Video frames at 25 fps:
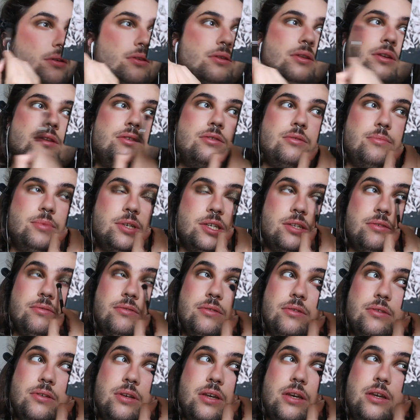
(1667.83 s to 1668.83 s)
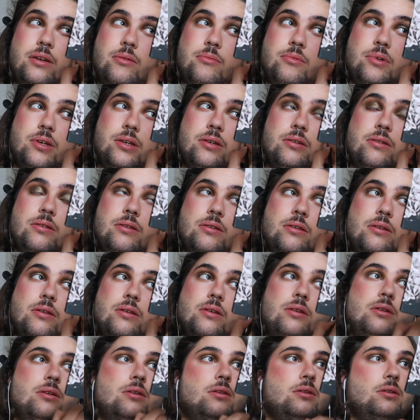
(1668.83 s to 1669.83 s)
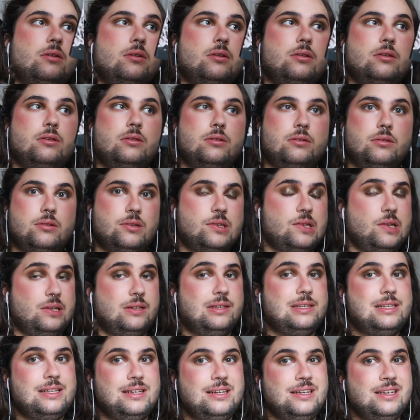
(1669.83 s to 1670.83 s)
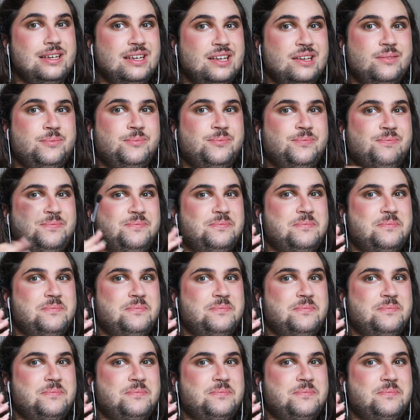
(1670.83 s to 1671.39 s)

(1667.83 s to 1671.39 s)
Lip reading: That's the best working there. Because honestly,